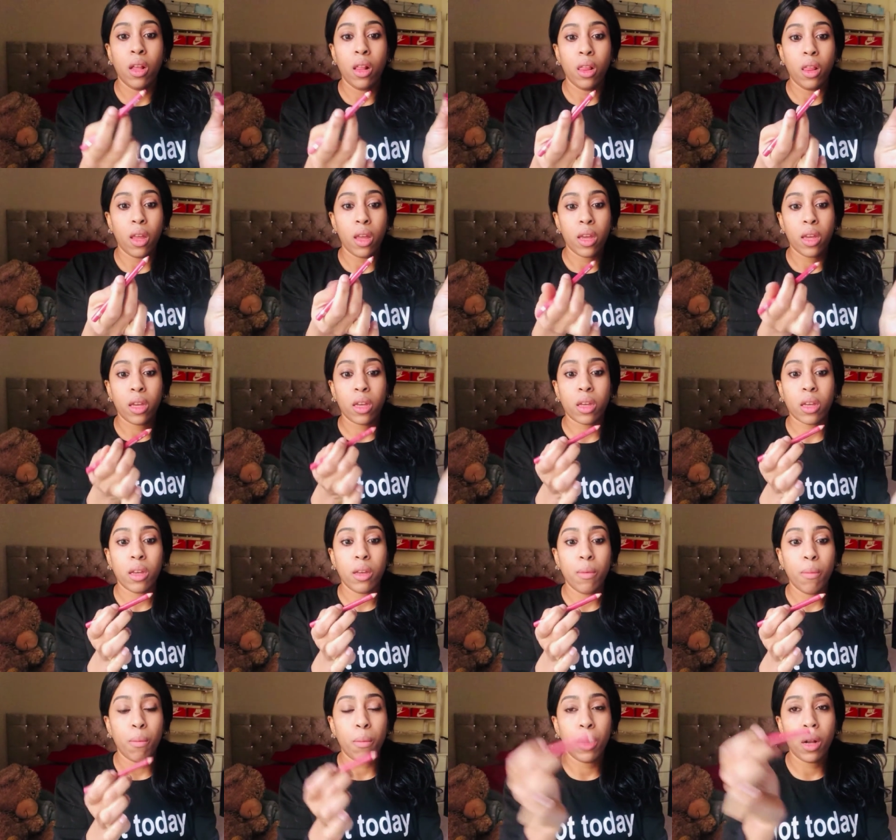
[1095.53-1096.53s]
like
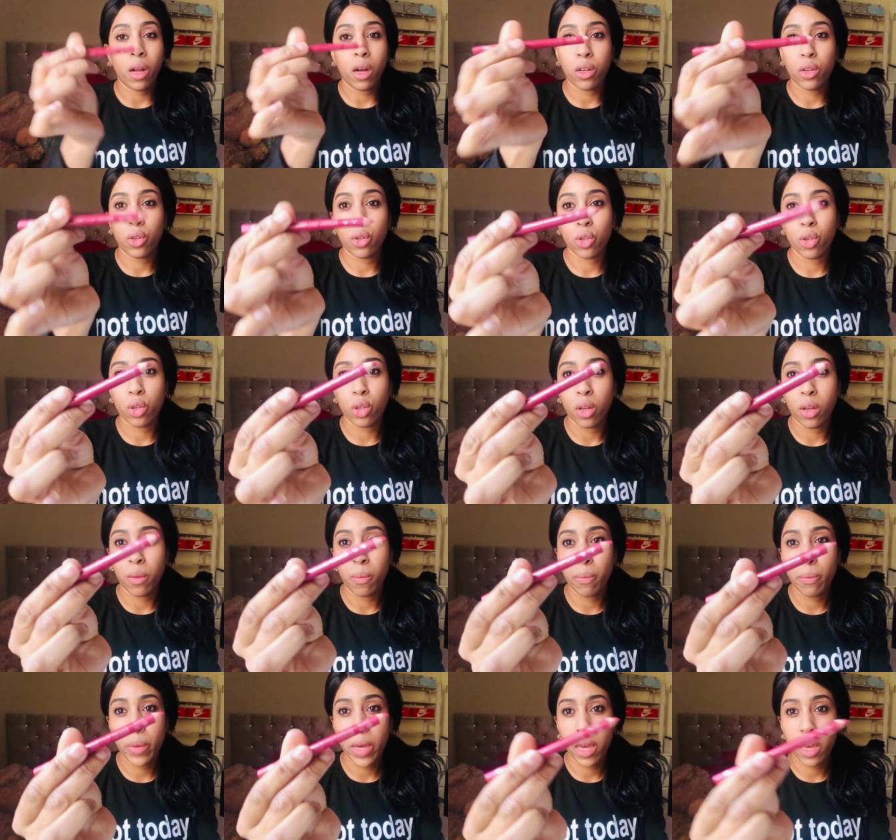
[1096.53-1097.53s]
blush
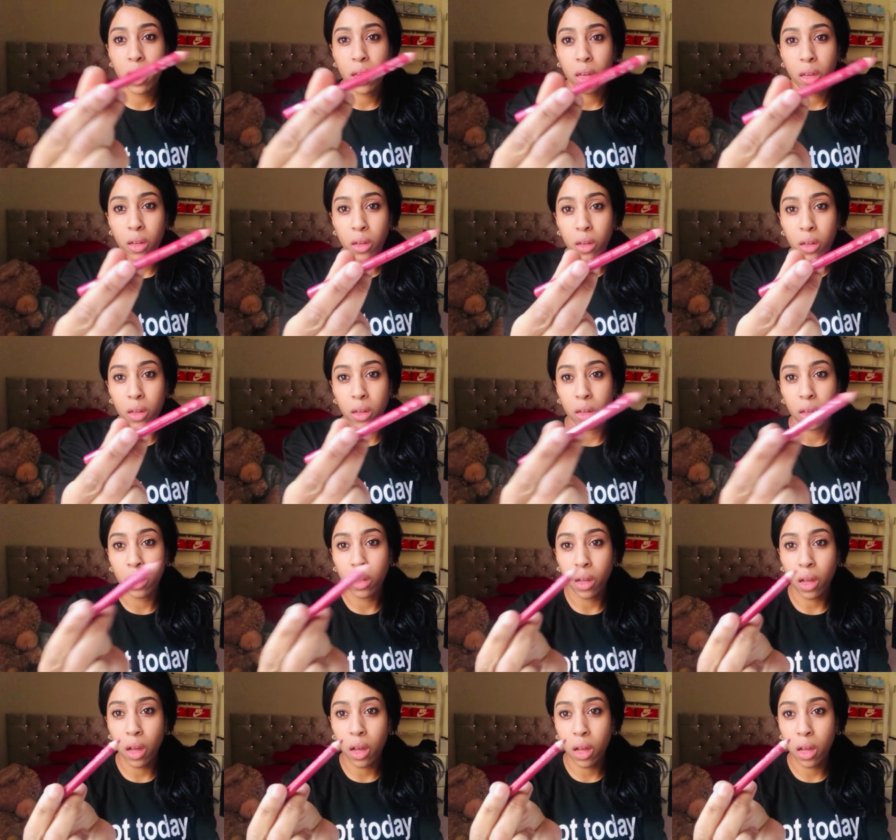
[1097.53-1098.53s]
pink
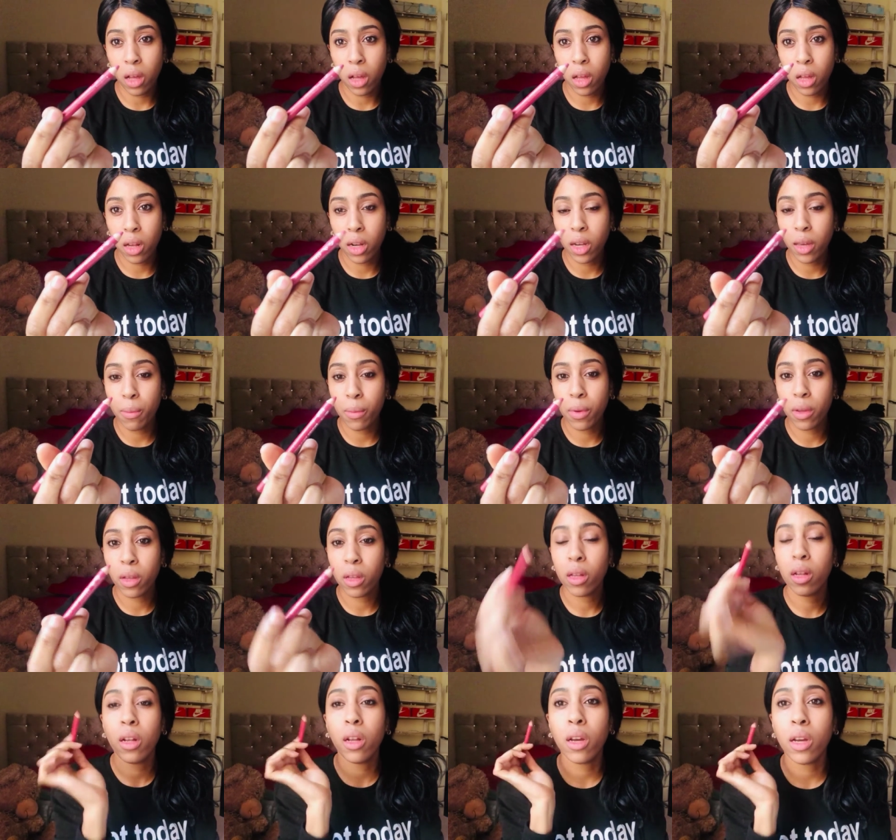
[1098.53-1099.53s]
uh, lip
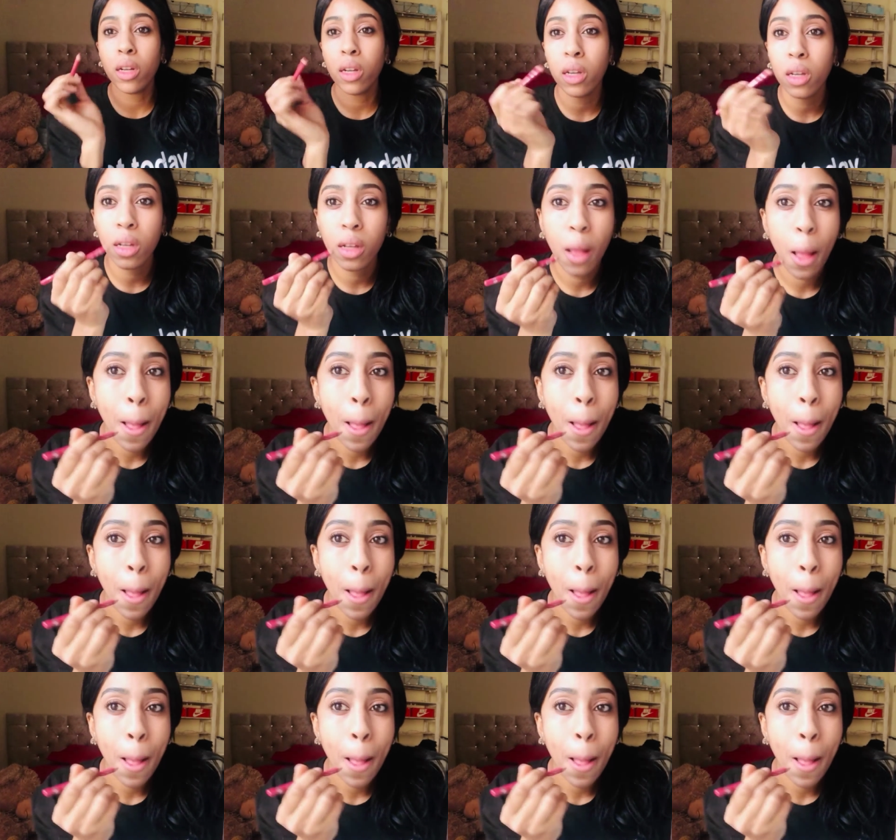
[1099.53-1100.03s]
liner